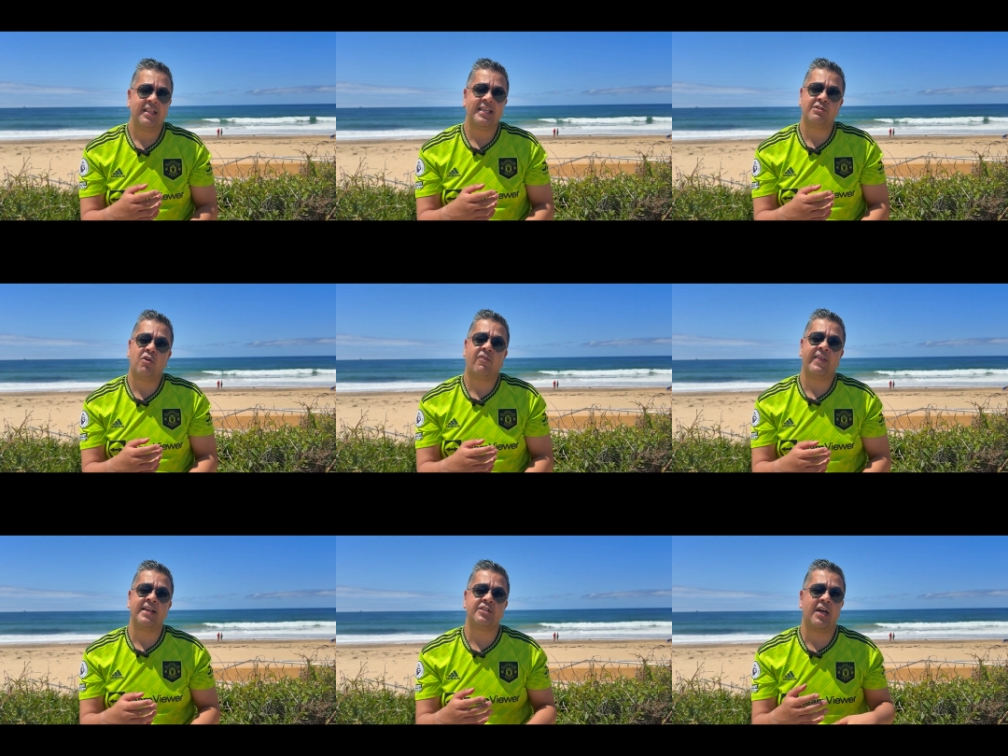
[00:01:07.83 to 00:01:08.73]
These are all
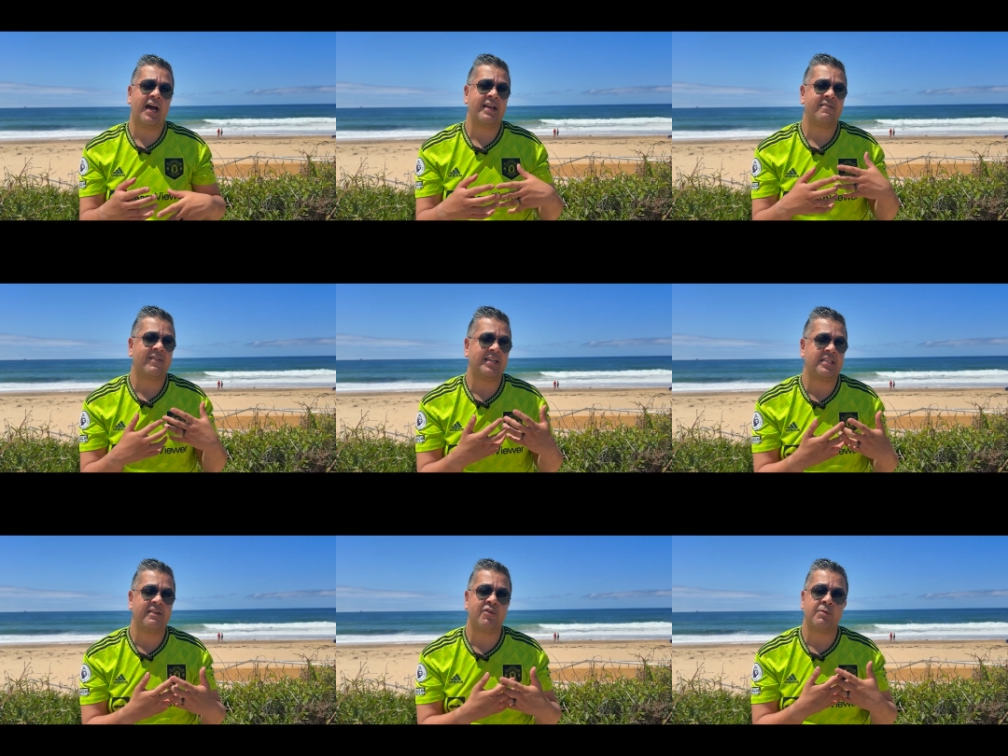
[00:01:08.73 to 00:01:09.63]
things that I
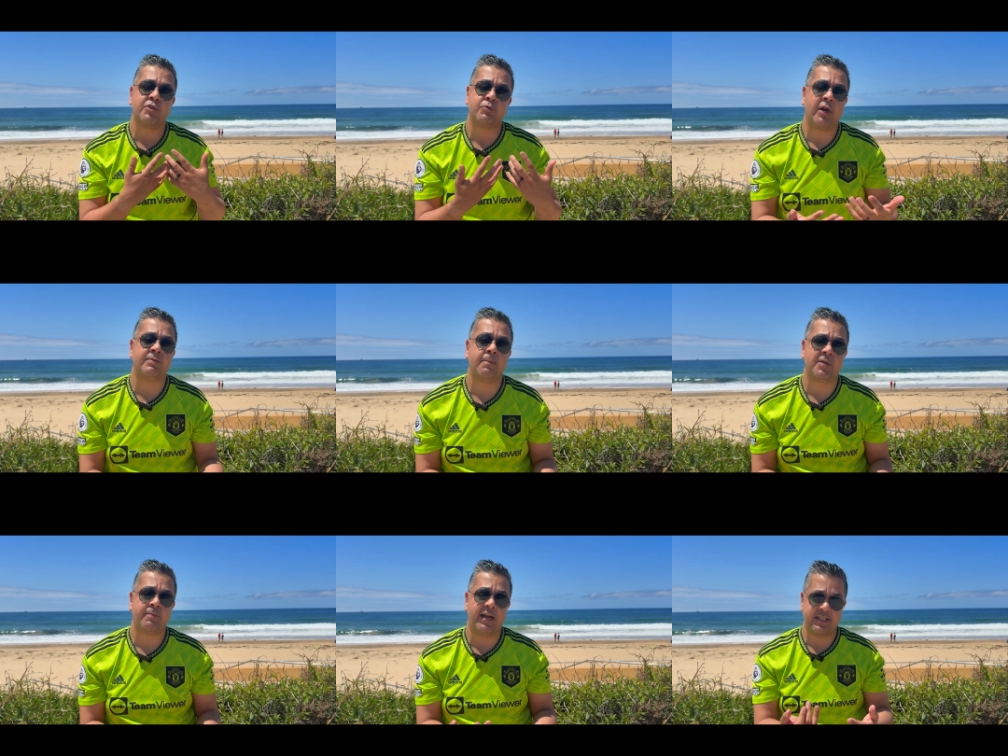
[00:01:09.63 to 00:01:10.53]
invested in from a subscription
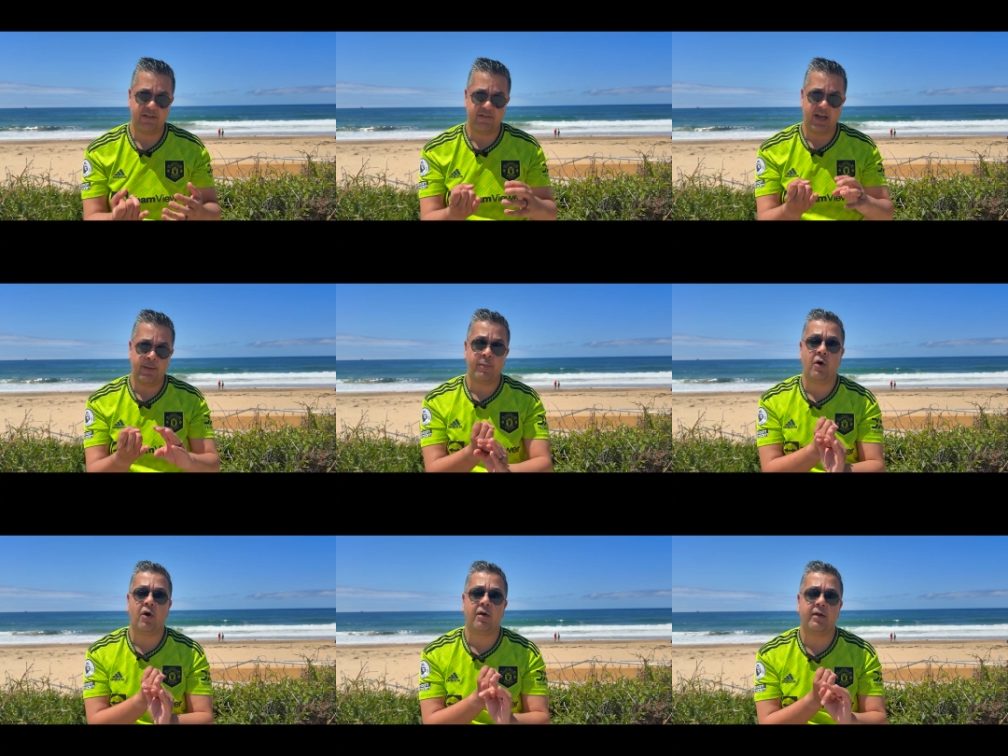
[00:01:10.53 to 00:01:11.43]
perspective. I
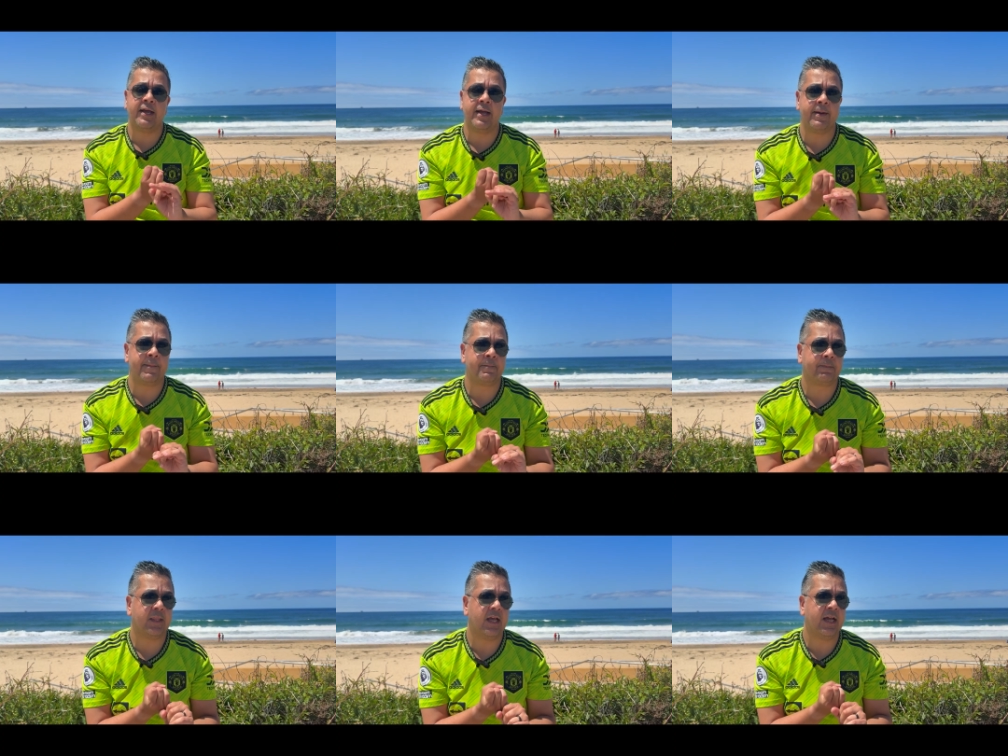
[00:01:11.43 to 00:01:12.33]
bought um,
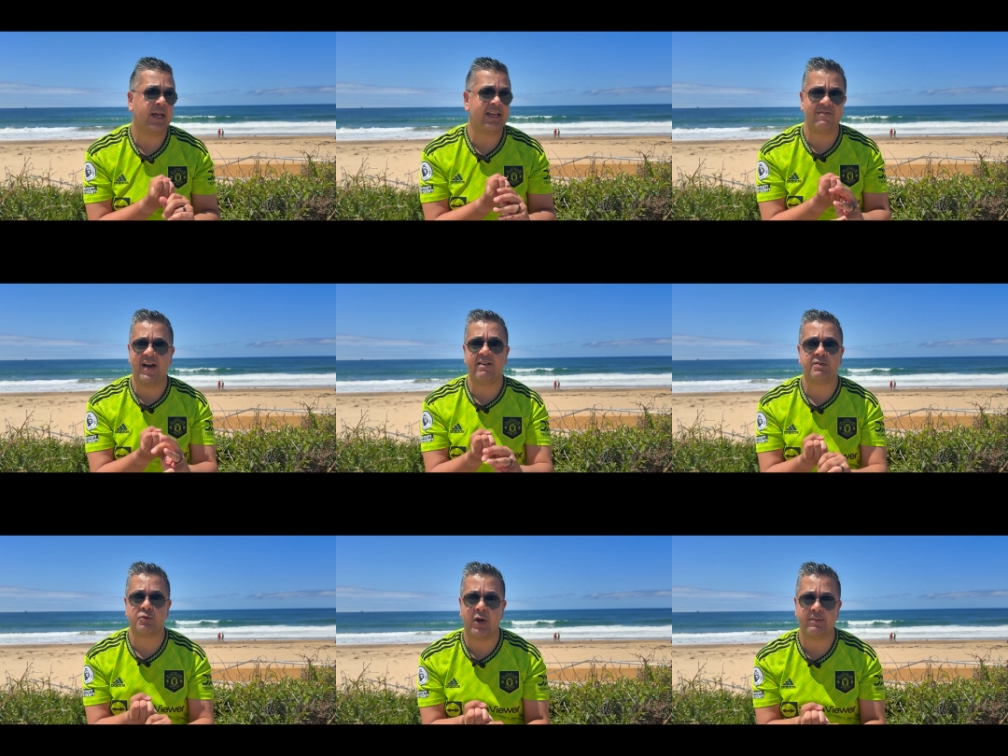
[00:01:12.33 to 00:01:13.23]
uh, E five
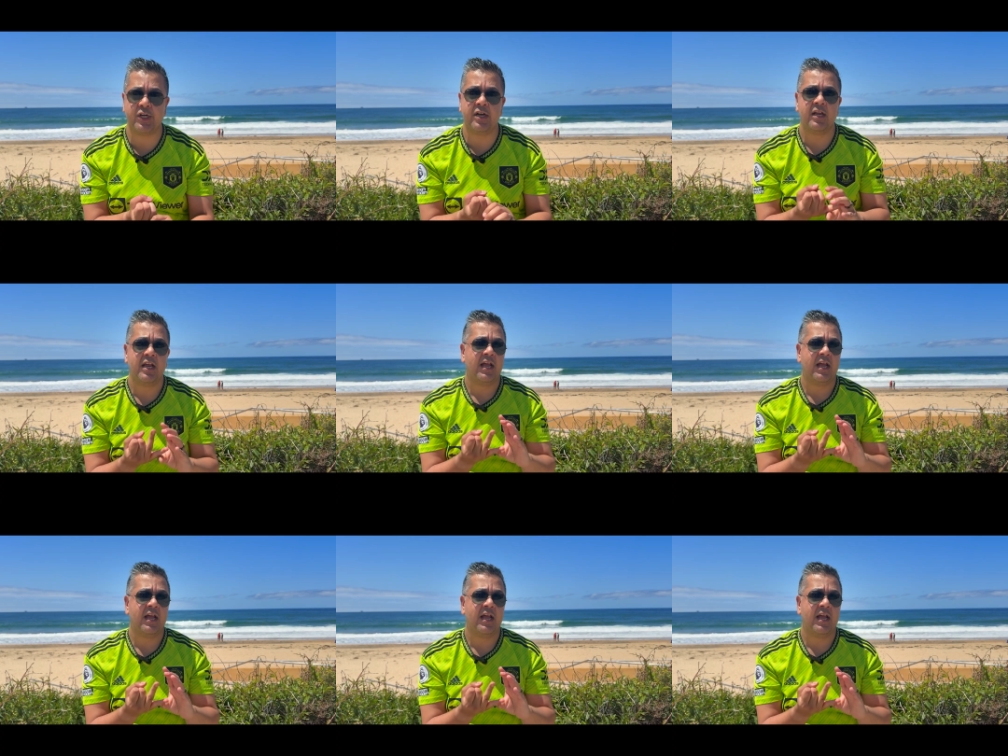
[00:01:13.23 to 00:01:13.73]
subscription.